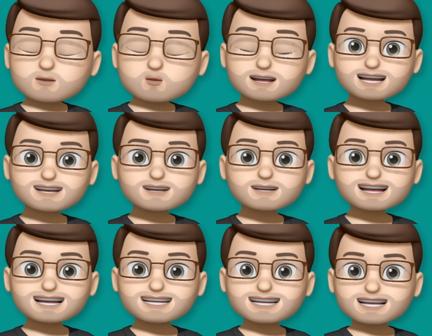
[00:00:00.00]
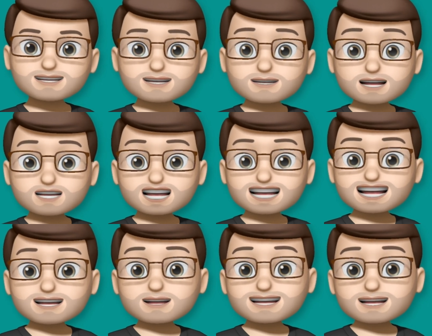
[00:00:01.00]
When I do that, I can then find the
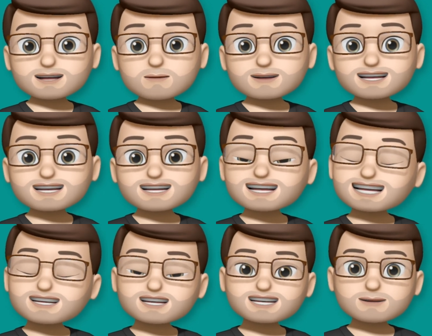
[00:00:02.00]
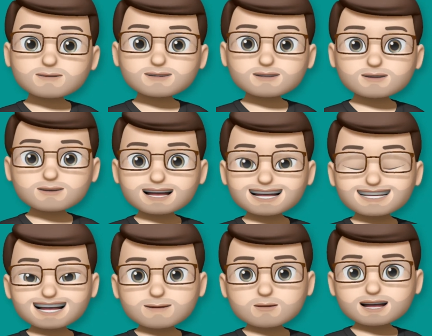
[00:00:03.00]
exact video I want, and just like before, I can
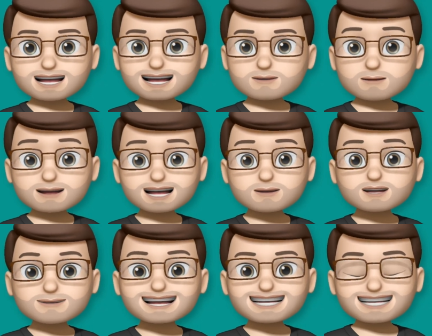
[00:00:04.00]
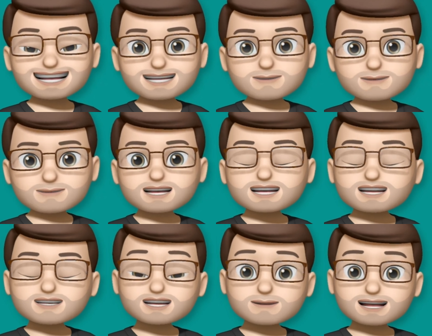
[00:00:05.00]
tap on it and it will play automatically.
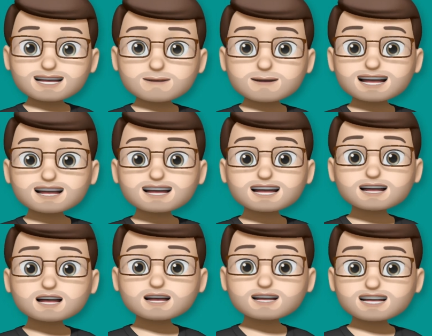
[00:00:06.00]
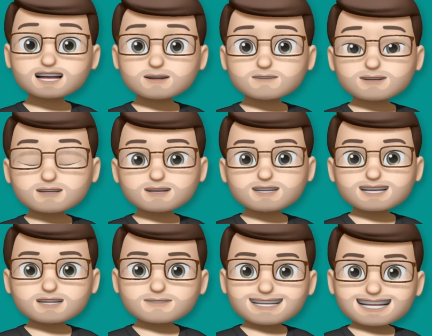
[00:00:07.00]
This makes managing a large library of
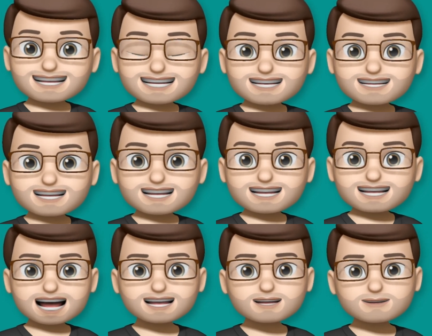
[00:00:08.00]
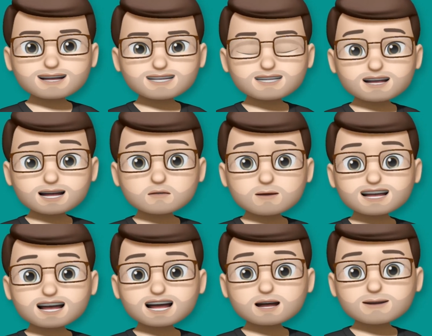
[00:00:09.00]
content really easy, and I find it's another way
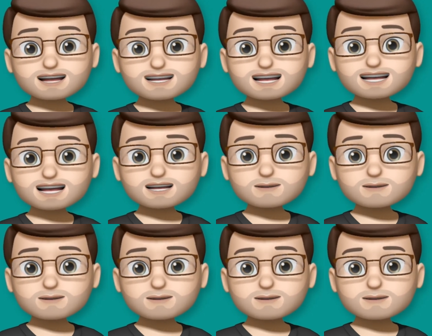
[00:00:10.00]
that iOS 18